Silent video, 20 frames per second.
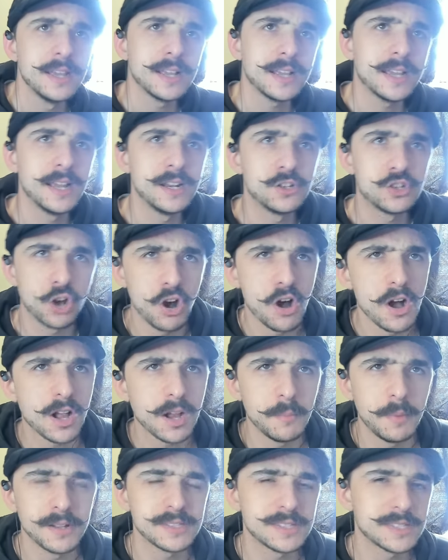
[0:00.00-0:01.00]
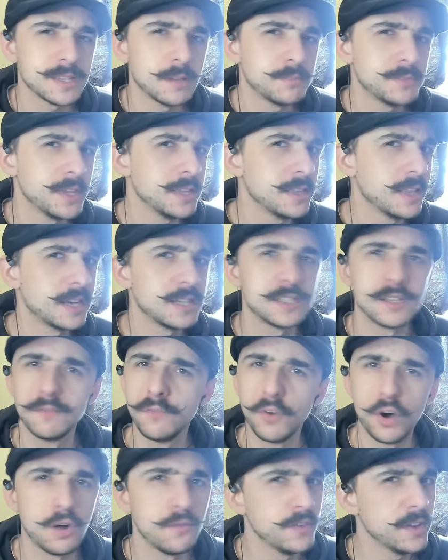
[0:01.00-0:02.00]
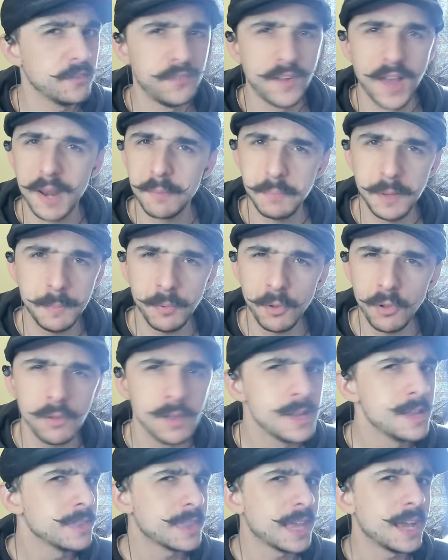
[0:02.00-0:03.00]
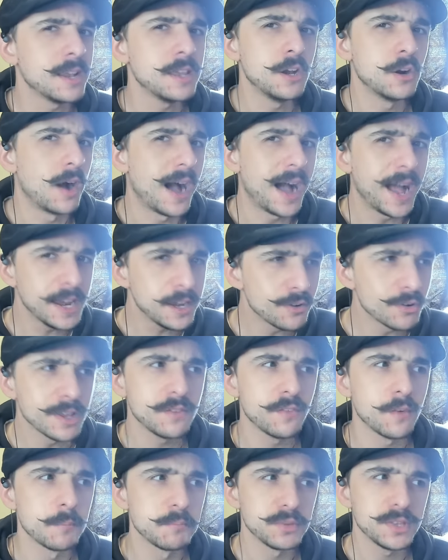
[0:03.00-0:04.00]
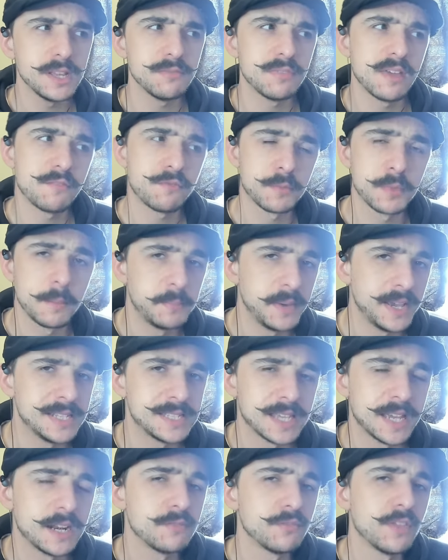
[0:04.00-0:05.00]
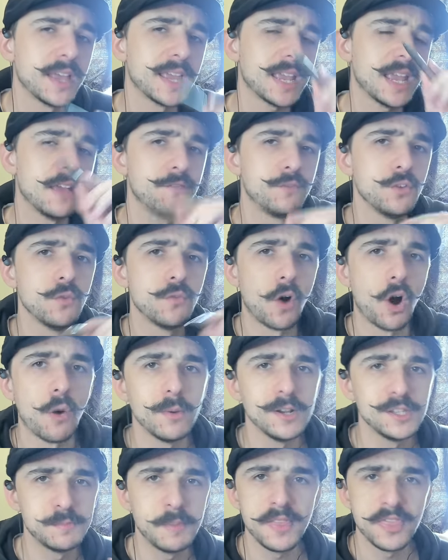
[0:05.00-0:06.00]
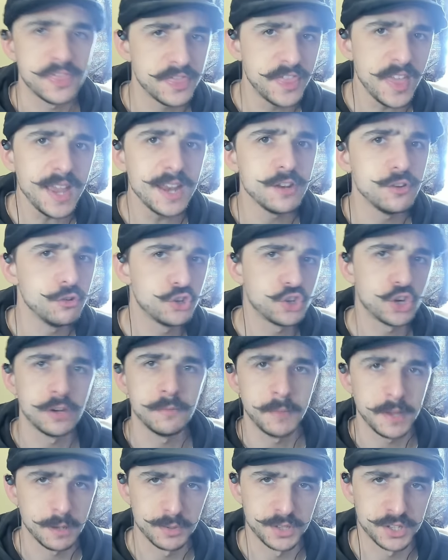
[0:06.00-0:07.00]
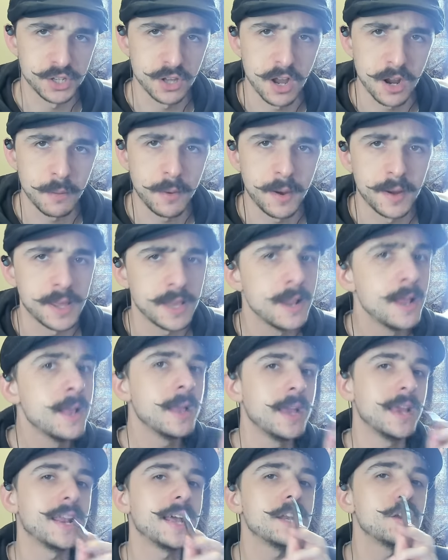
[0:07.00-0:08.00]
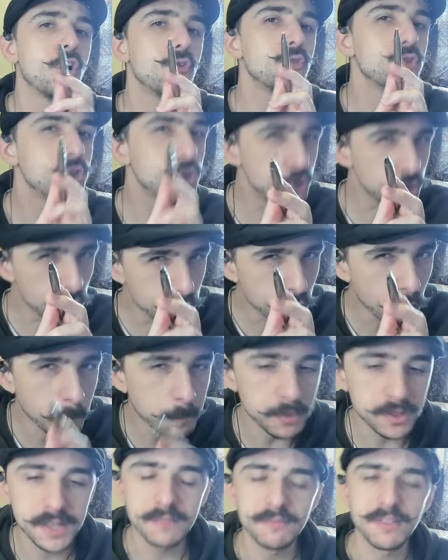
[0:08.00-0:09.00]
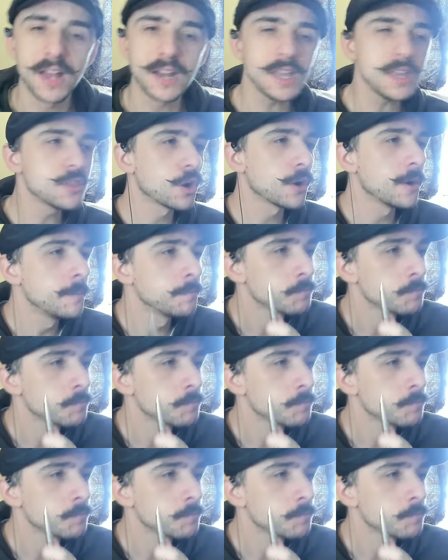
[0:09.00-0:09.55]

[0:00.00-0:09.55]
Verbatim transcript: can talk about something that is involving fat people that you know I don't even believe that from the baseline of like if you've always been thin you shouldn't be able to talk about it and I know you don't believe that either